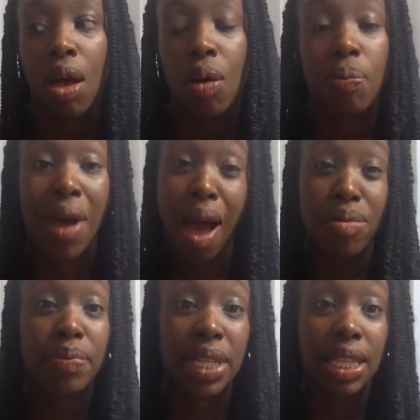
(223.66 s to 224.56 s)

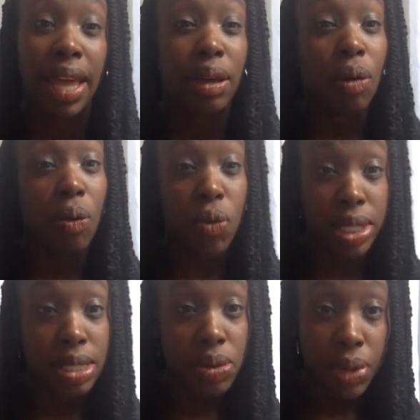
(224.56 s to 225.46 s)
probably like
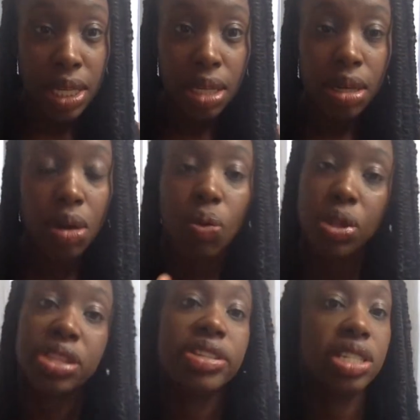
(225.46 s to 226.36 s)
once a week
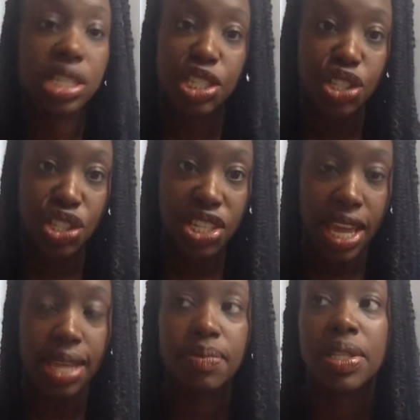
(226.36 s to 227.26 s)
with just
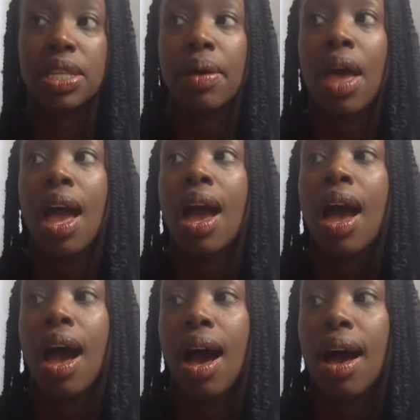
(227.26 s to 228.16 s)
James.
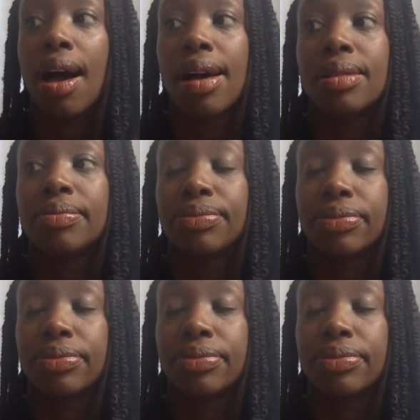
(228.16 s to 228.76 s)
Because